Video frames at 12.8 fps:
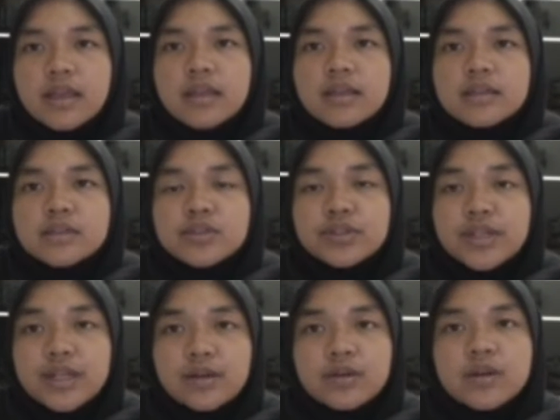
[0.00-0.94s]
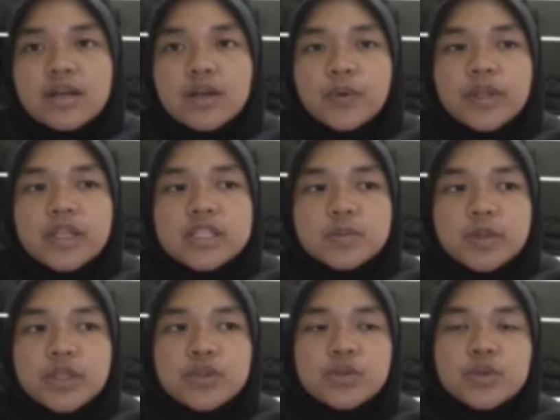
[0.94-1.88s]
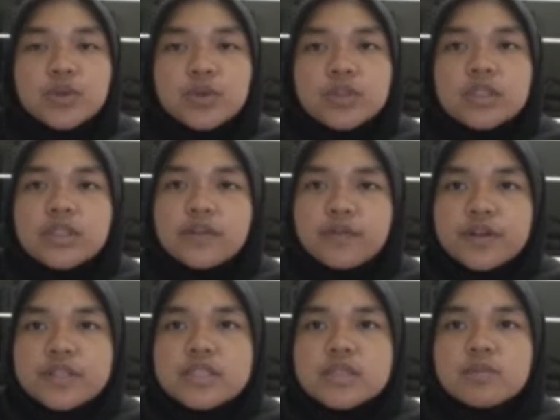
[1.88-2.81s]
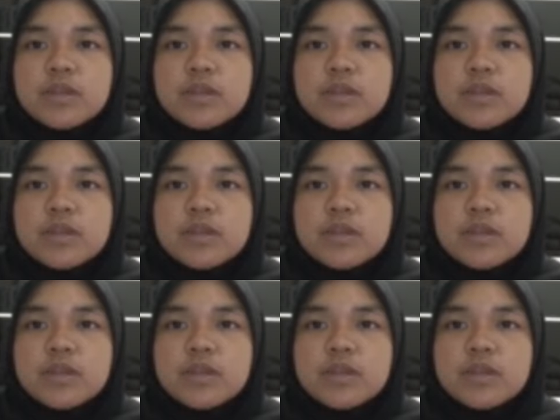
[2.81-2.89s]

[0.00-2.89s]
So now I will explain to you the difference